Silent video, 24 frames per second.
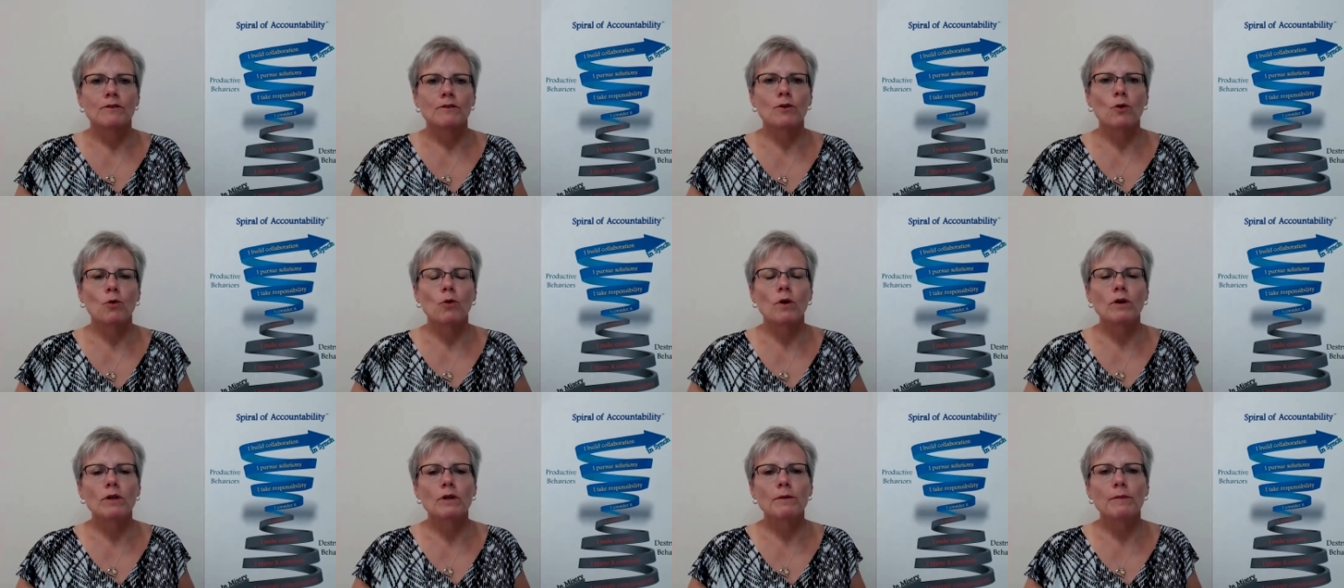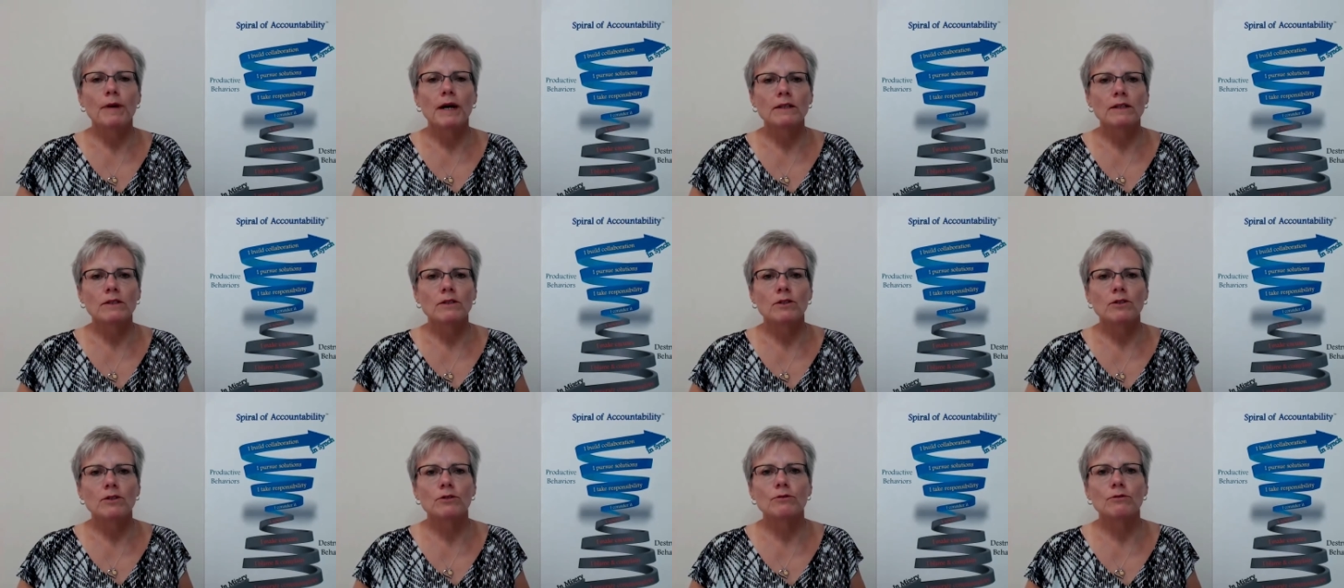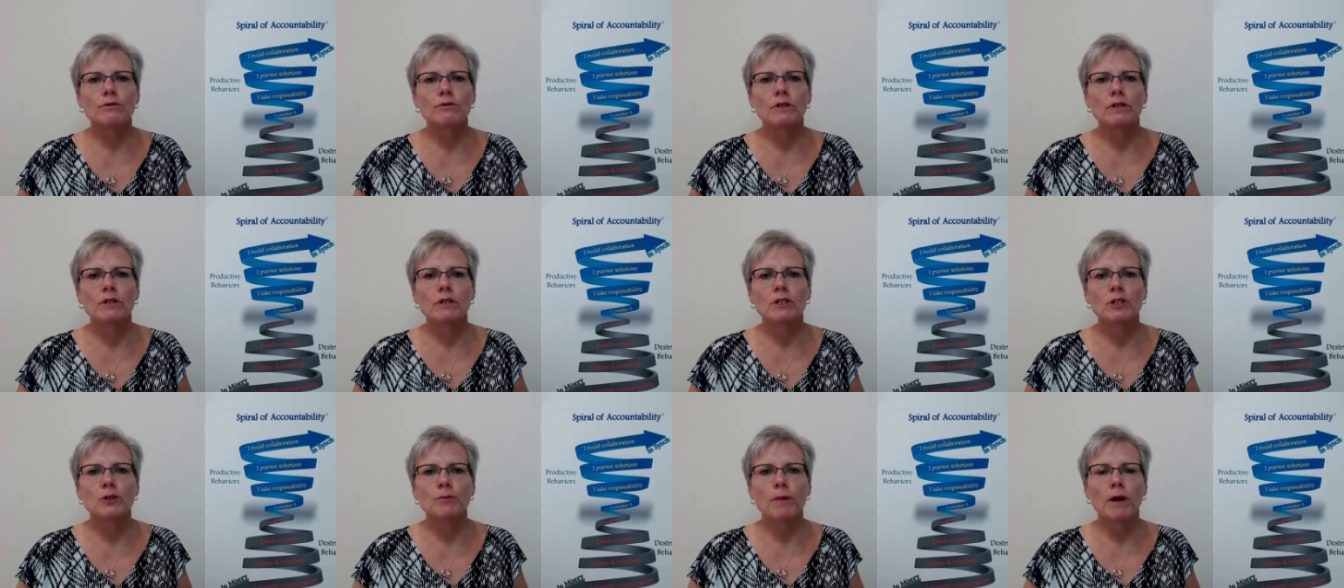So welcome back to
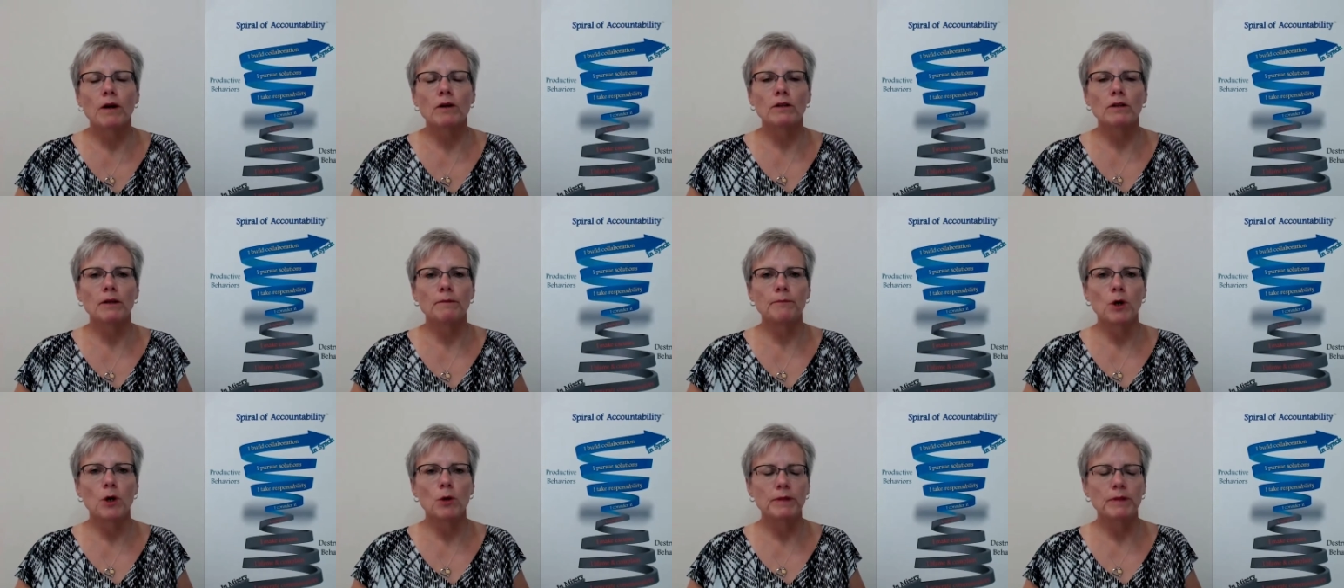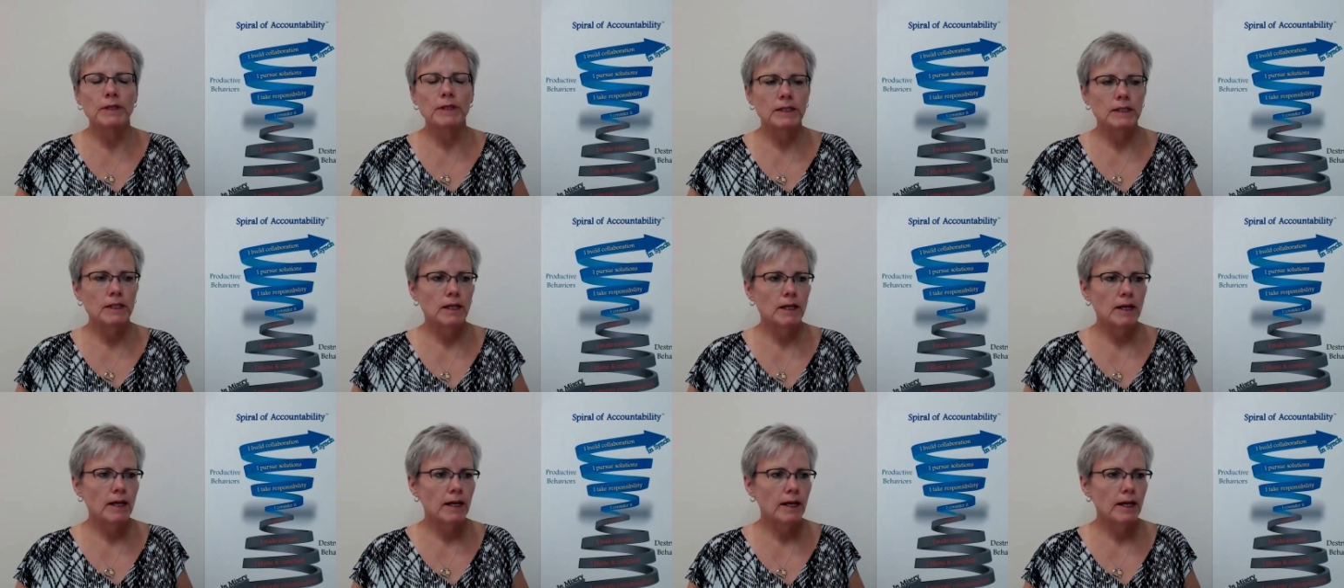the Spiral Up Moment.